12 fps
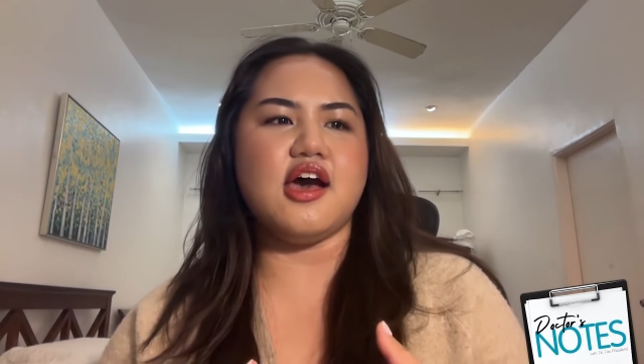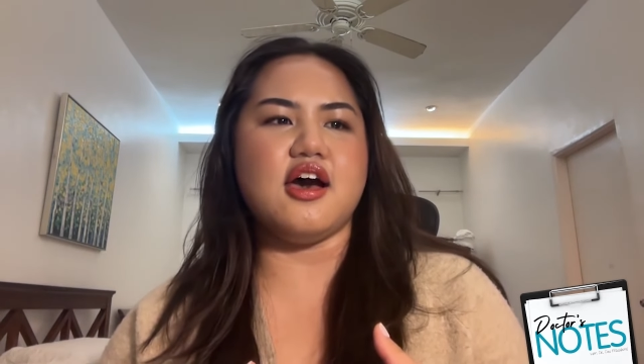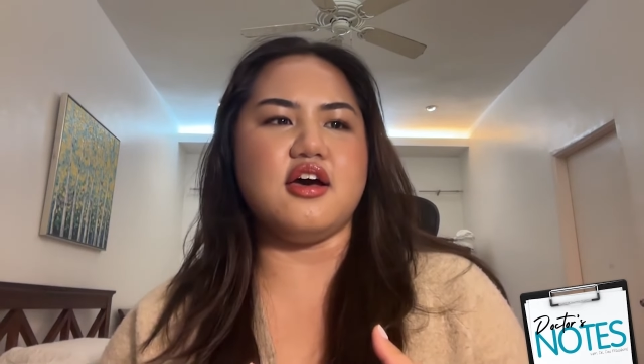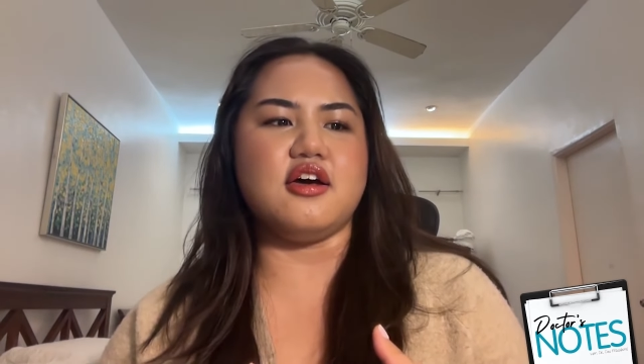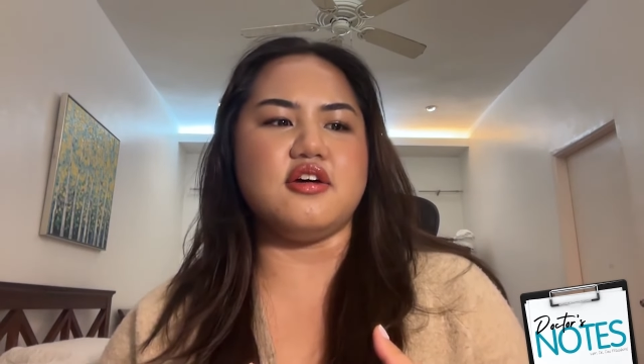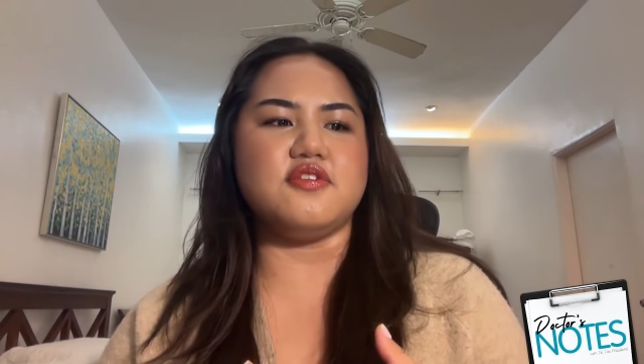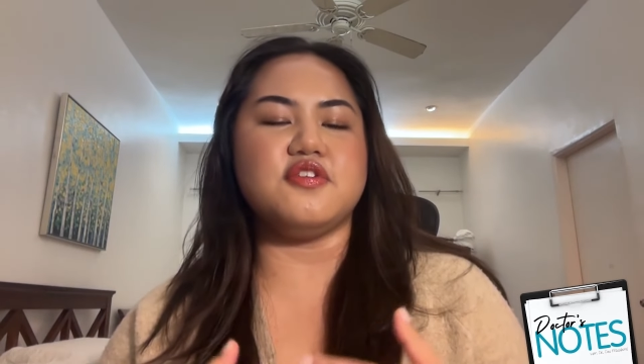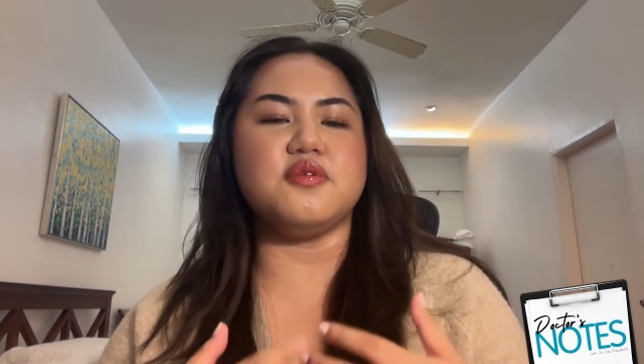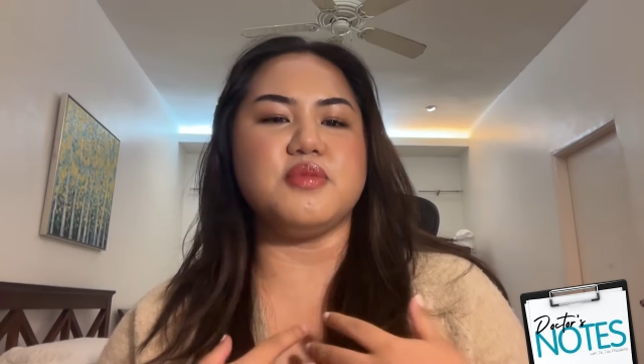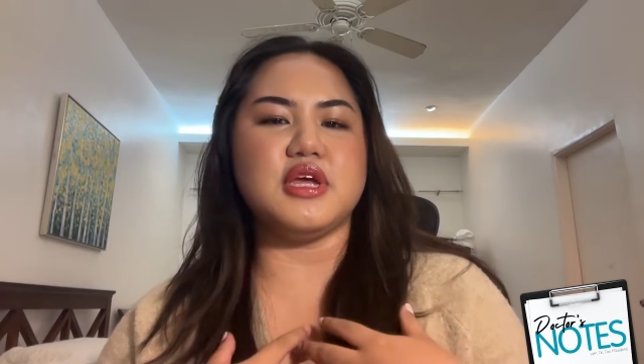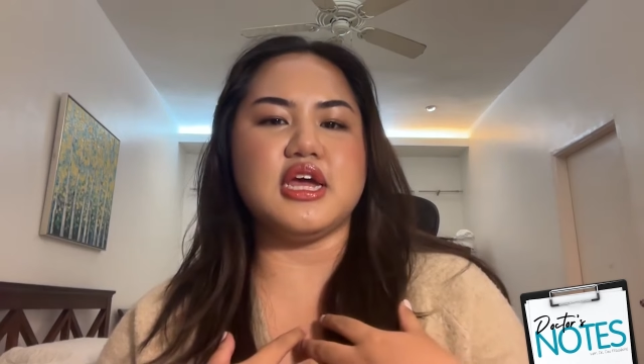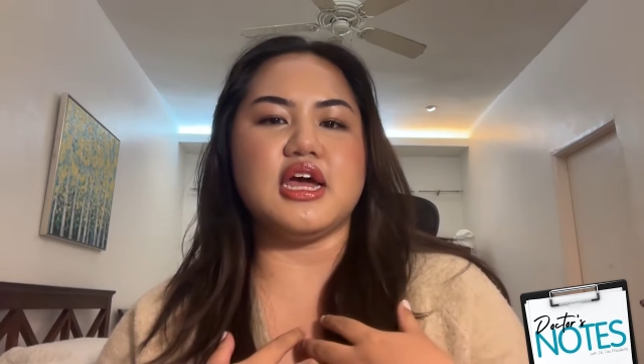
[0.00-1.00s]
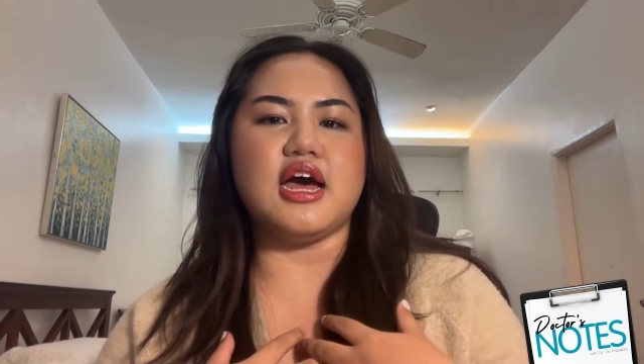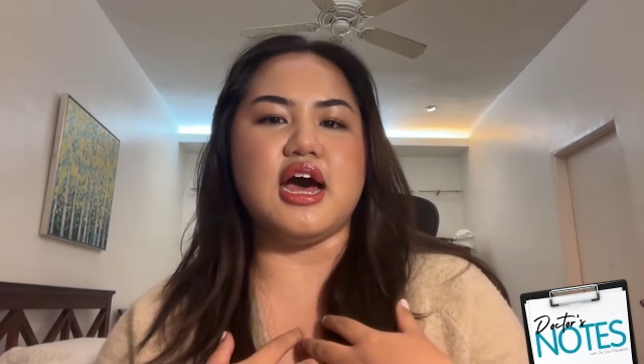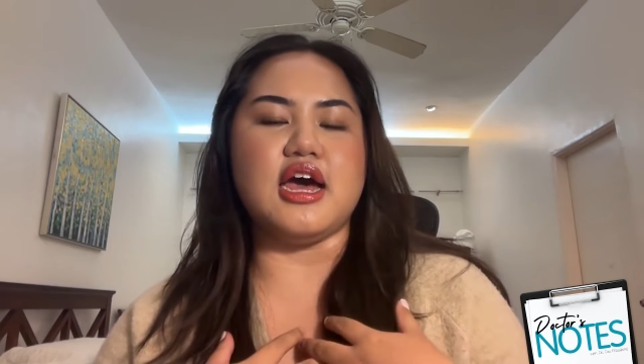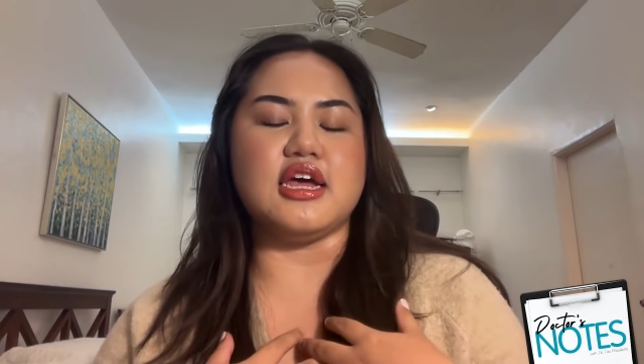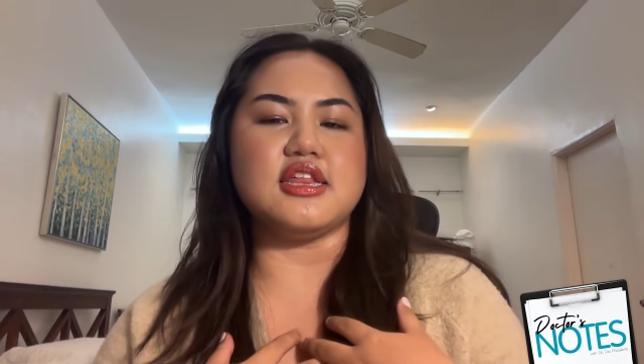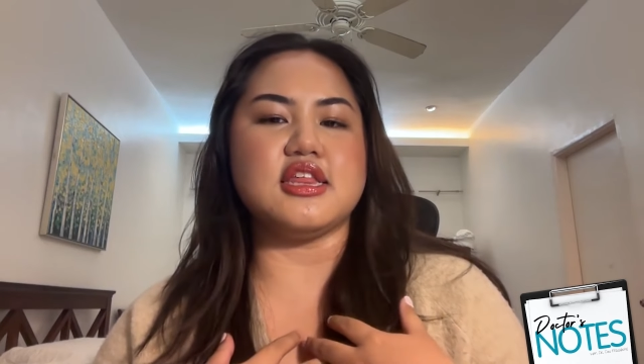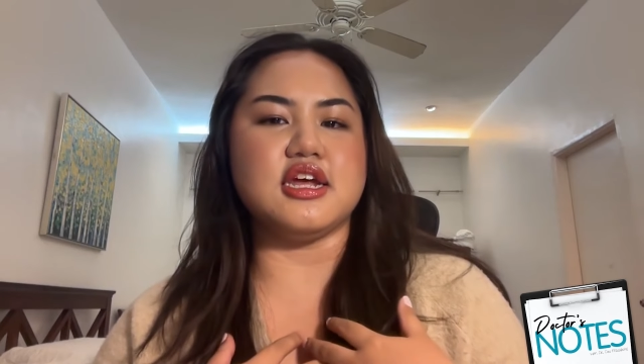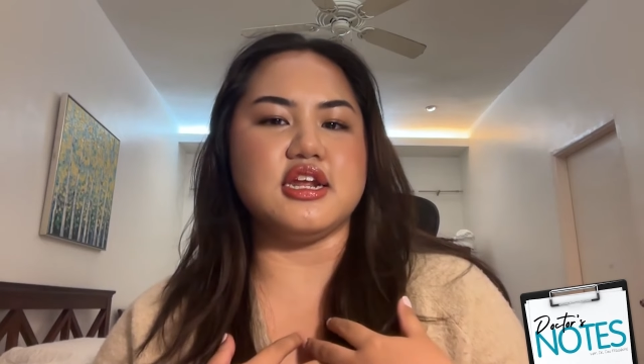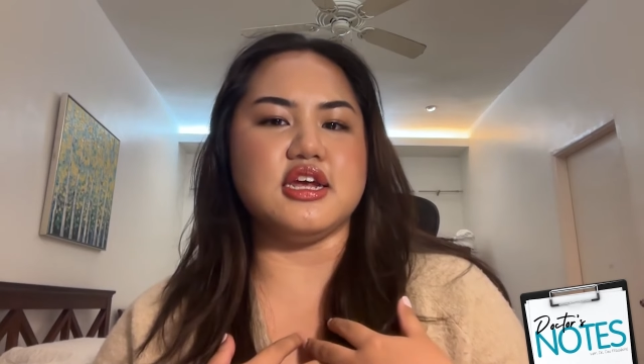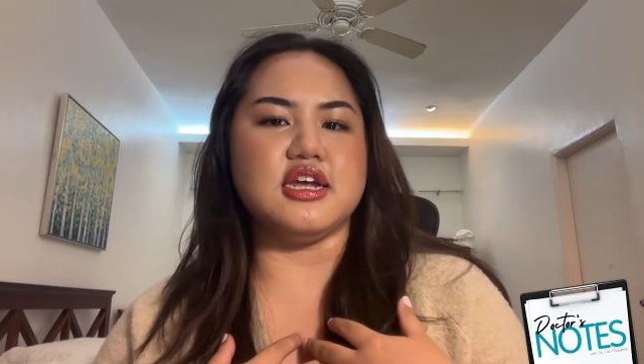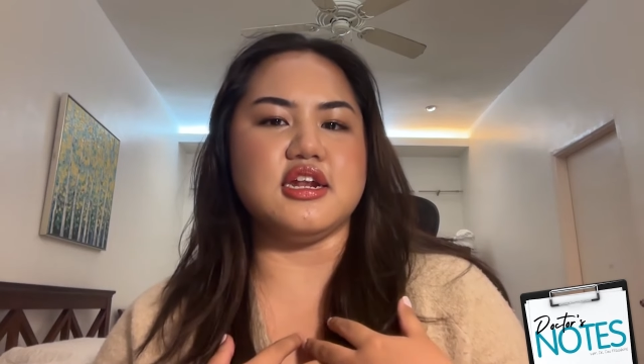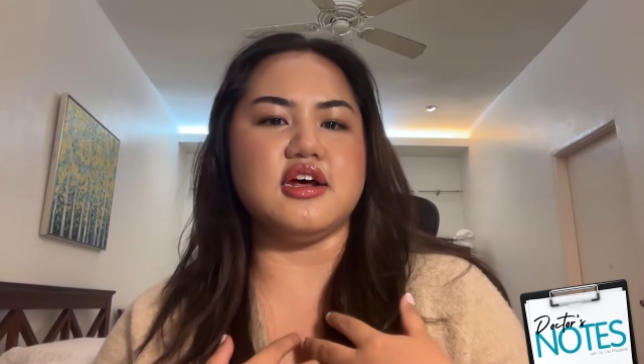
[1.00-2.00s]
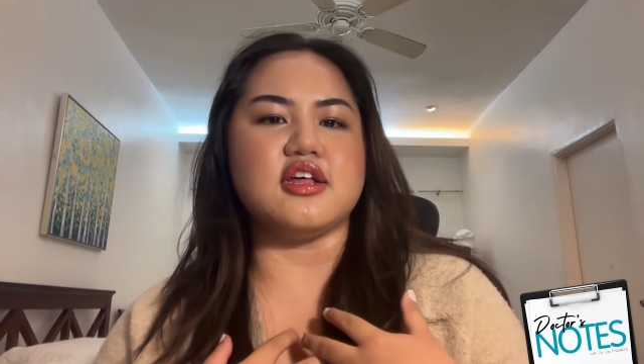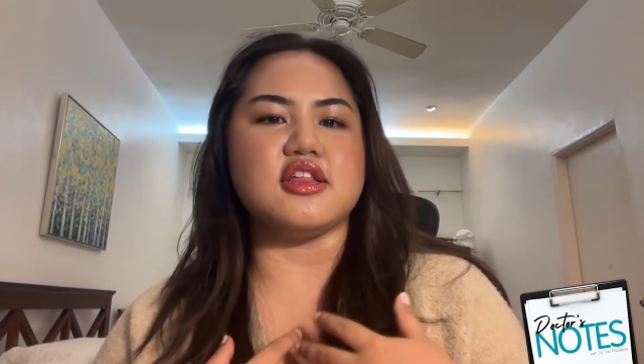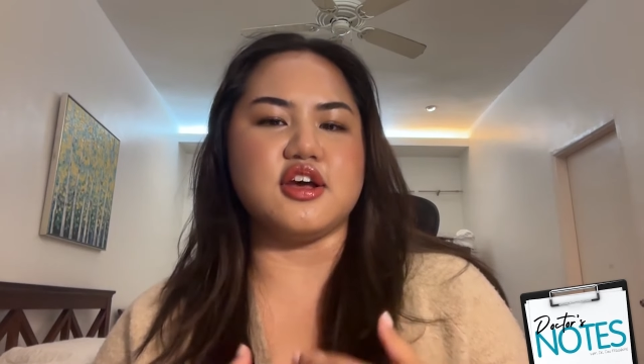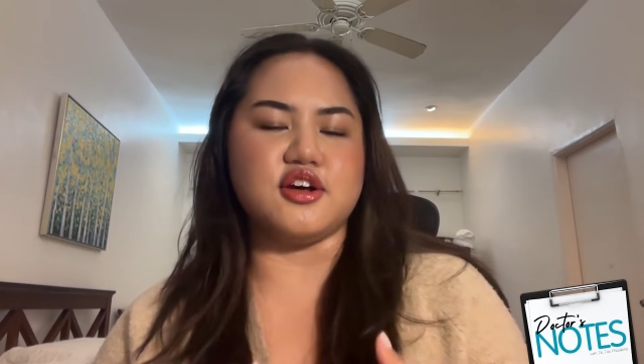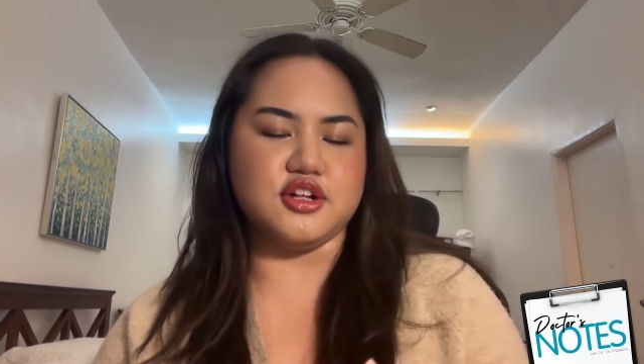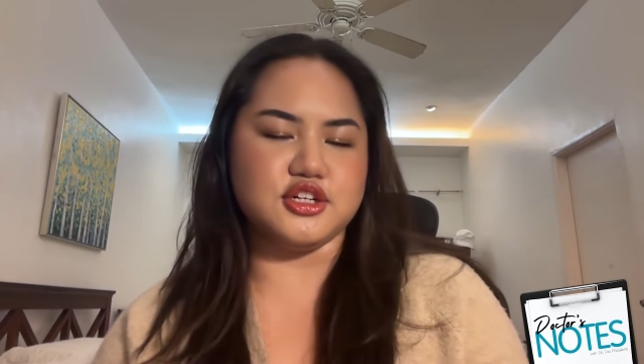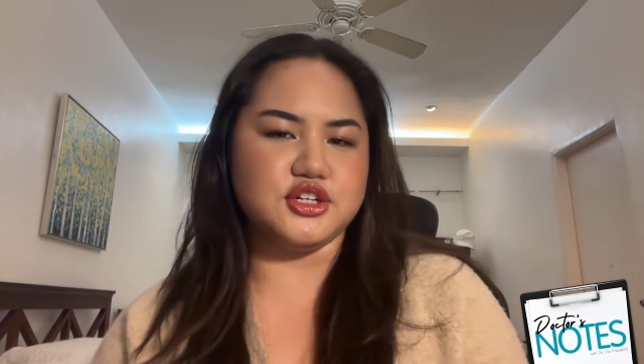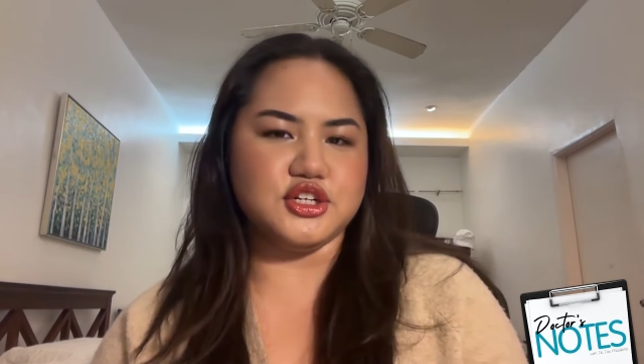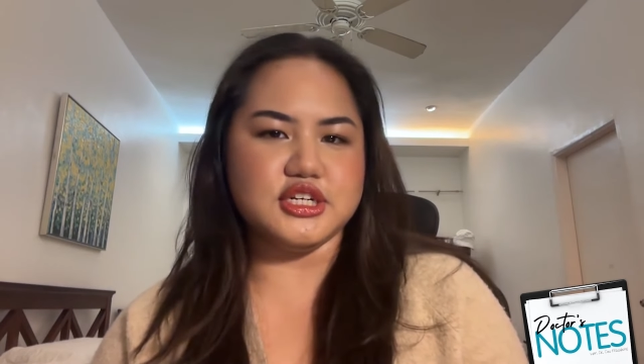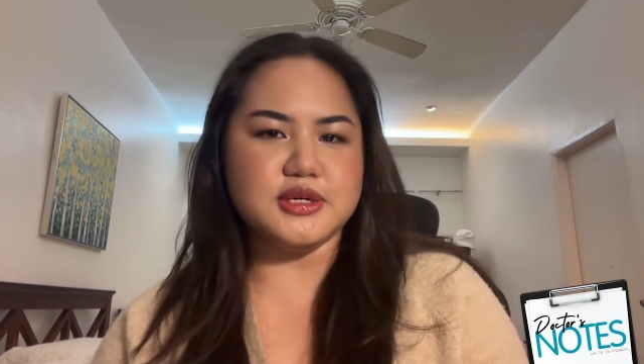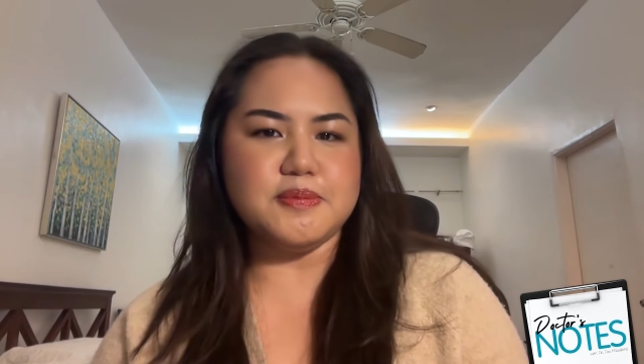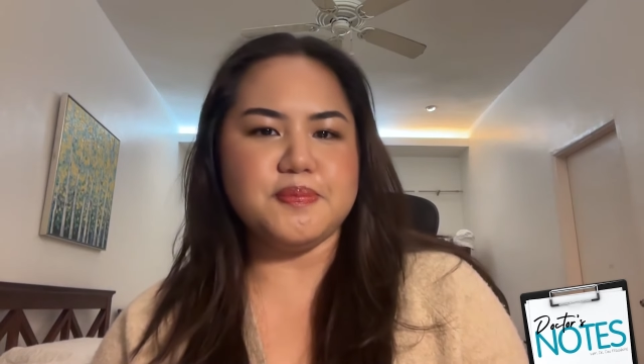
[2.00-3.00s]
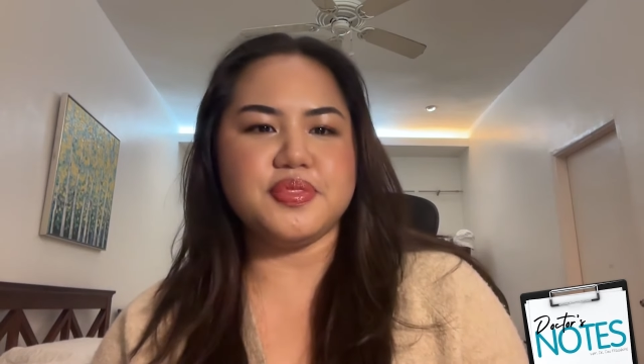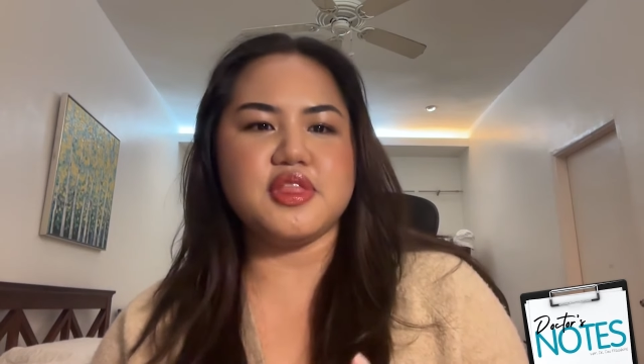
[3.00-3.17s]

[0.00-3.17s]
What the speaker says: for me, I studied psychology.